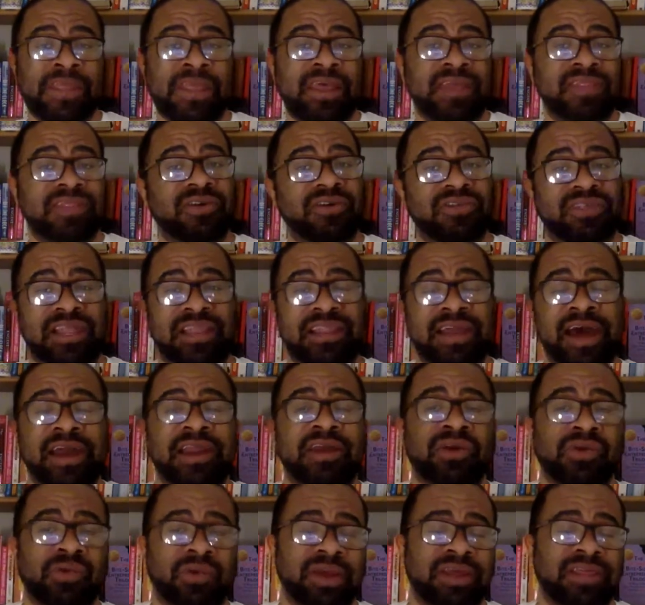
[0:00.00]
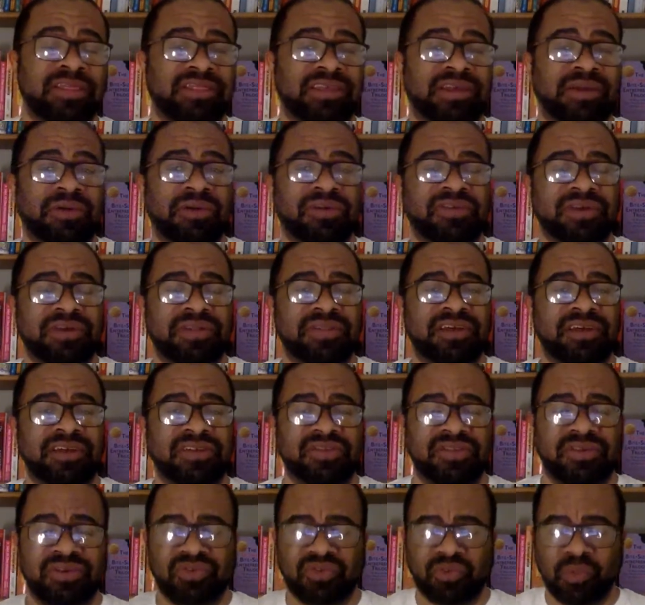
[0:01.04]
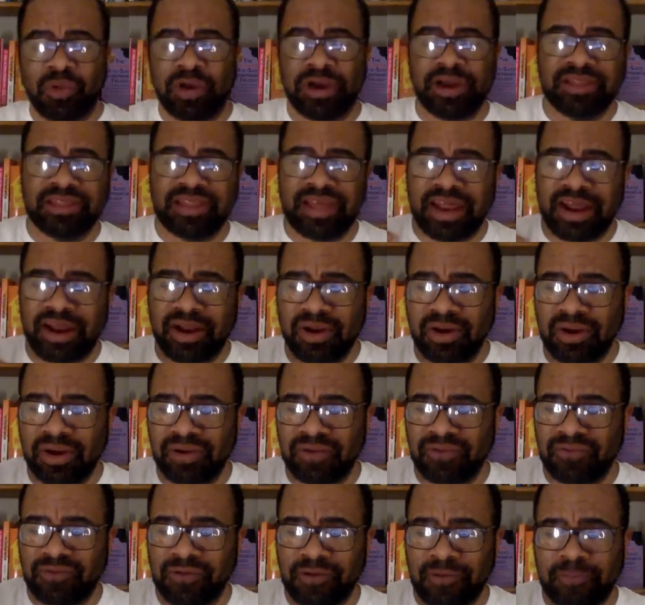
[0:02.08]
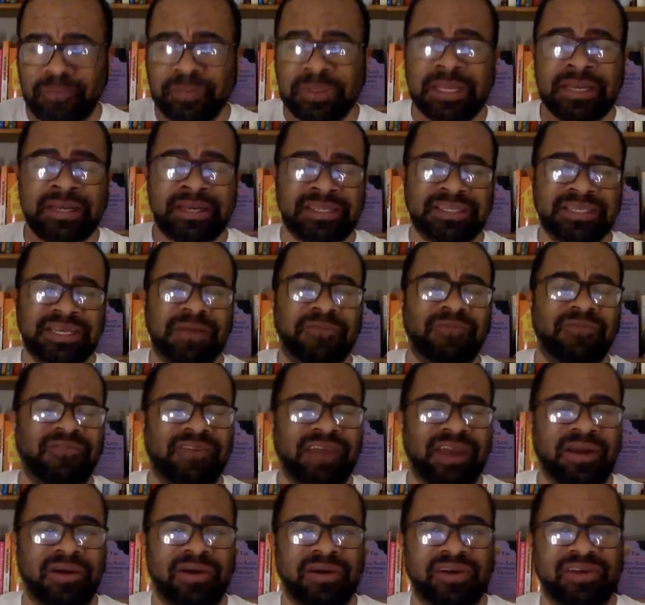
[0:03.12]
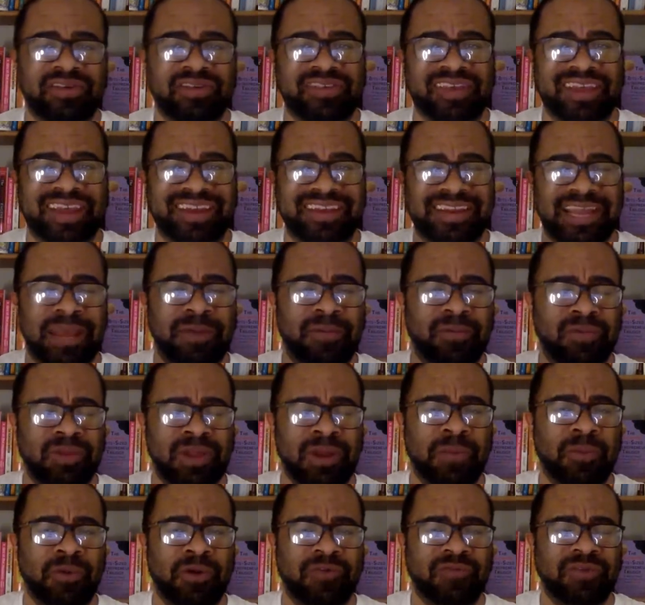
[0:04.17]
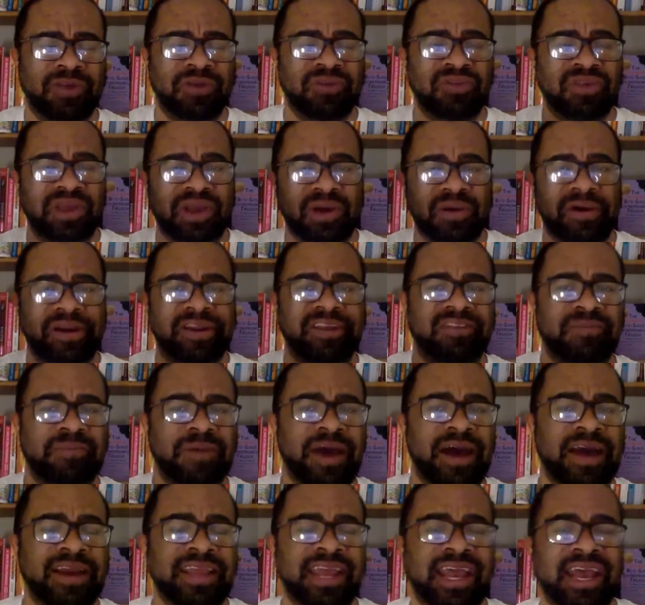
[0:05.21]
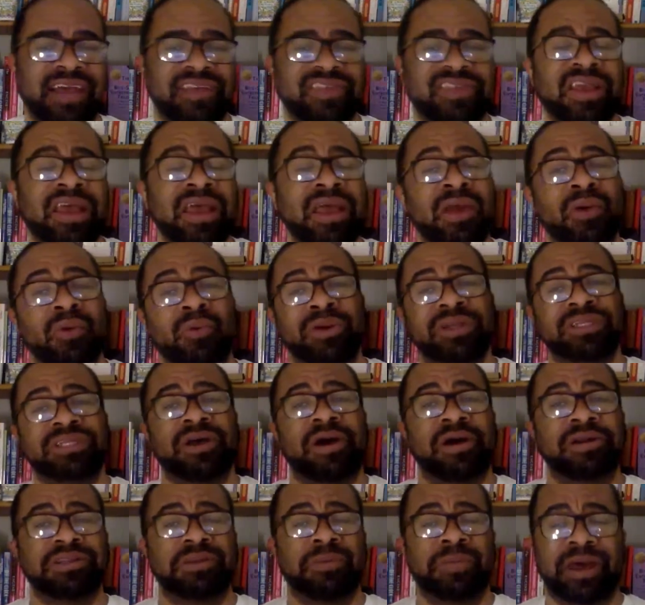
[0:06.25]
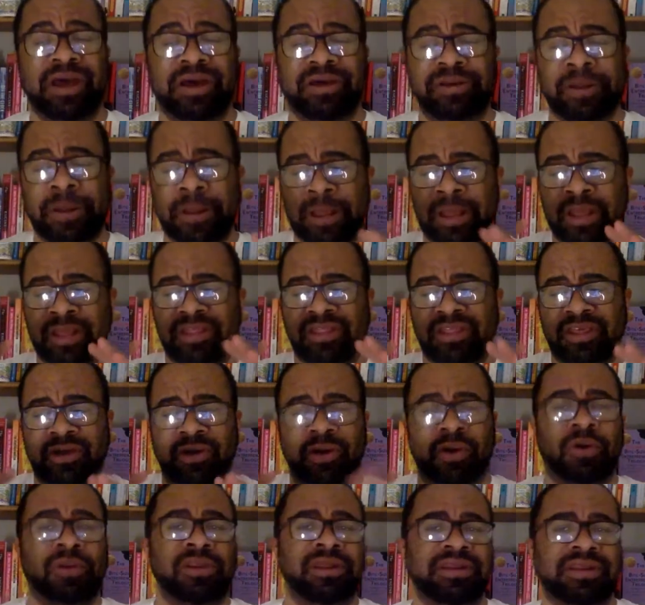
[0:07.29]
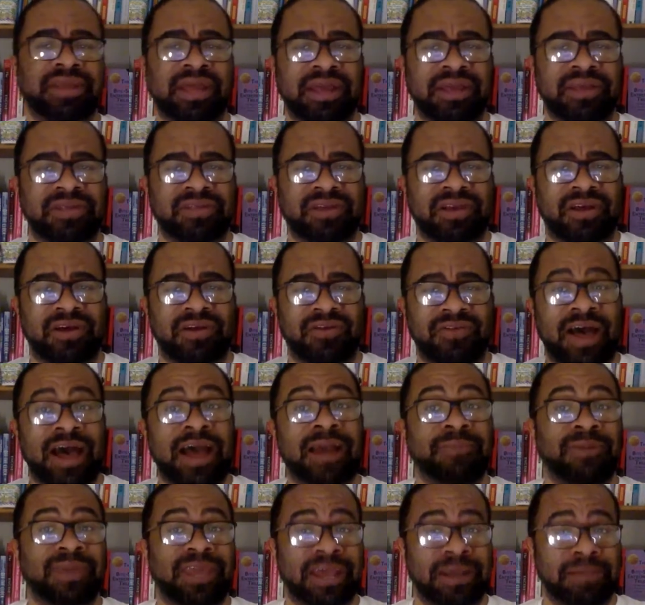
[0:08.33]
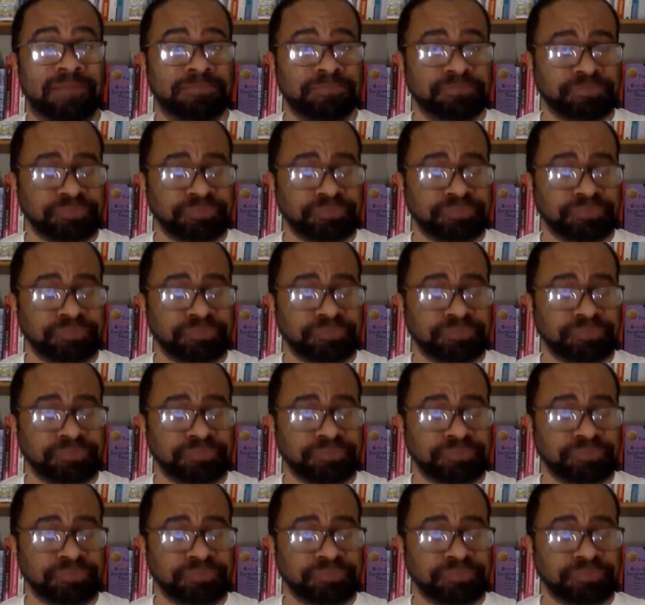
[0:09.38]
There's a lot of great theories on this. There's one that I heard from Tim Ferriss a name, number of years ago on his podcast, where he talked about the early days of I B M.